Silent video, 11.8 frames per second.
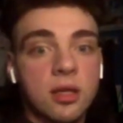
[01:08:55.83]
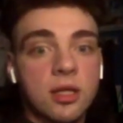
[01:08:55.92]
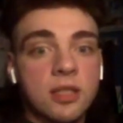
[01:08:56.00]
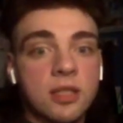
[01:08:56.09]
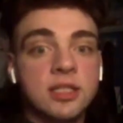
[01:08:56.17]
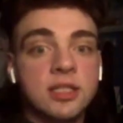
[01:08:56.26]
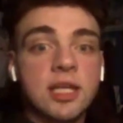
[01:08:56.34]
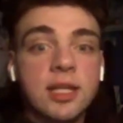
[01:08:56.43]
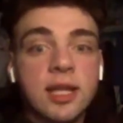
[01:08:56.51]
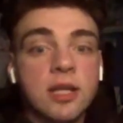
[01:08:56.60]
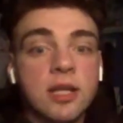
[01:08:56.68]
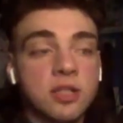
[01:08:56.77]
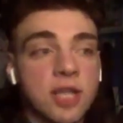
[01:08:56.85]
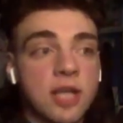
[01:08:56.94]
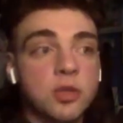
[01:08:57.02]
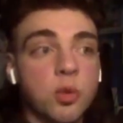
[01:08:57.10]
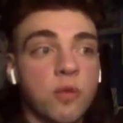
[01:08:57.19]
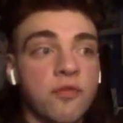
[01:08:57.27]
Is it seeing that your
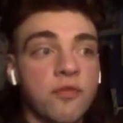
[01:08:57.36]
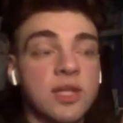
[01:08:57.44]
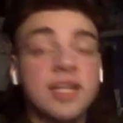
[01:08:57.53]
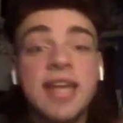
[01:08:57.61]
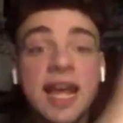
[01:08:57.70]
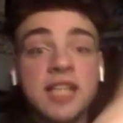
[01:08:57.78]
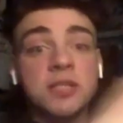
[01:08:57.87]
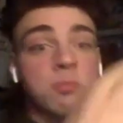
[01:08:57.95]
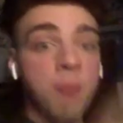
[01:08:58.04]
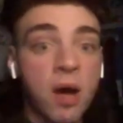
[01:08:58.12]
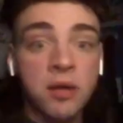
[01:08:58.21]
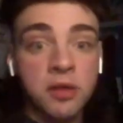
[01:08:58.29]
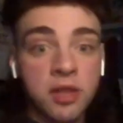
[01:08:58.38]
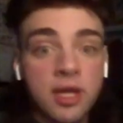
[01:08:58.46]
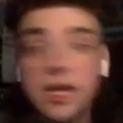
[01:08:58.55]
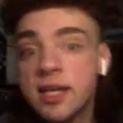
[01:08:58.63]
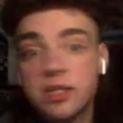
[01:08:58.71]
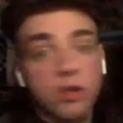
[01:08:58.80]
schedule for the next month
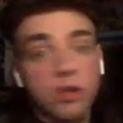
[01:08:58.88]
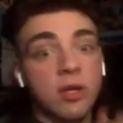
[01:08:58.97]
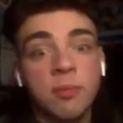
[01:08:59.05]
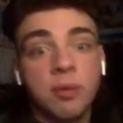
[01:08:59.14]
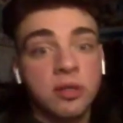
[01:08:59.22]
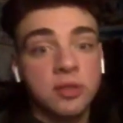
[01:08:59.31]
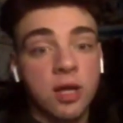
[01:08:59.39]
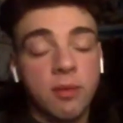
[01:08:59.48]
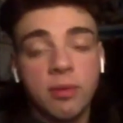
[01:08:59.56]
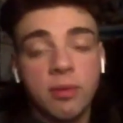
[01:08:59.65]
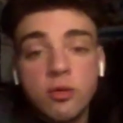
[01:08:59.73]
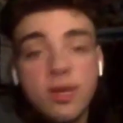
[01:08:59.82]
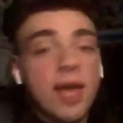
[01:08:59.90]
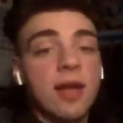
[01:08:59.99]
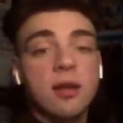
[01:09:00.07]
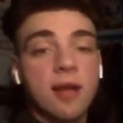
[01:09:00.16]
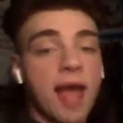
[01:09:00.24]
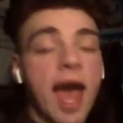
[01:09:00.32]
is already booked up? Like, you
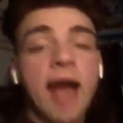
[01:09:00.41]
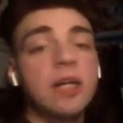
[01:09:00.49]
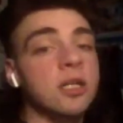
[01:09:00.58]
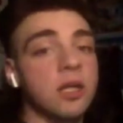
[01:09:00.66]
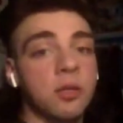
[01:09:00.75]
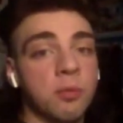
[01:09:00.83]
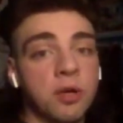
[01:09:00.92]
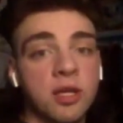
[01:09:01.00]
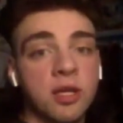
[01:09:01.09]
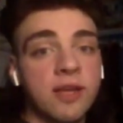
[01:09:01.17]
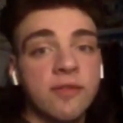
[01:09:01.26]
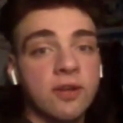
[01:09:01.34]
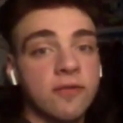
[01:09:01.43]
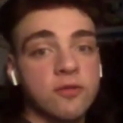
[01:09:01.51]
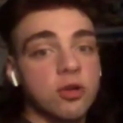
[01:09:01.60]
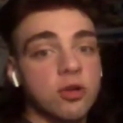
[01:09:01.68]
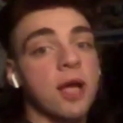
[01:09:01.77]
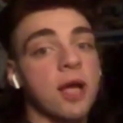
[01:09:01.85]
can't add another booking even if you
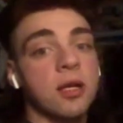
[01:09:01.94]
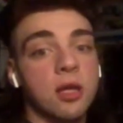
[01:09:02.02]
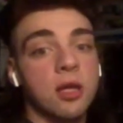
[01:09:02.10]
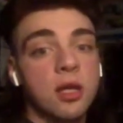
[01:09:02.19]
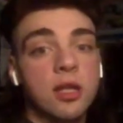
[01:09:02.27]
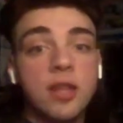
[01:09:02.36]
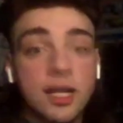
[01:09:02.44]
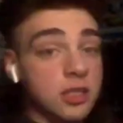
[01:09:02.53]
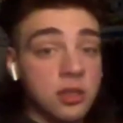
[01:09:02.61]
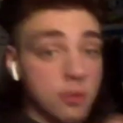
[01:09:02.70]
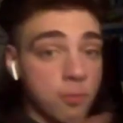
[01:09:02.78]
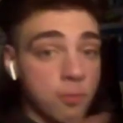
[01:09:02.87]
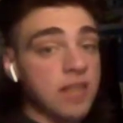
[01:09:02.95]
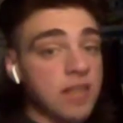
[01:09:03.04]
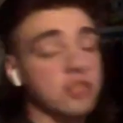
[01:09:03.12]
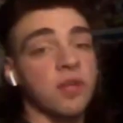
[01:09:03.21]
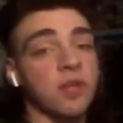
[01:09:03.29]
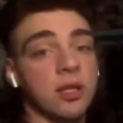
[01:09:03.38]
tried. That's the
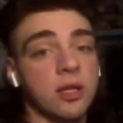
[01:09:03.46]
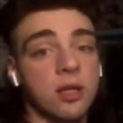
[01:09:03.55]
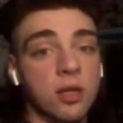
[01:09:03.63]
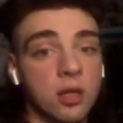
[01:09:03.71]
best feeling.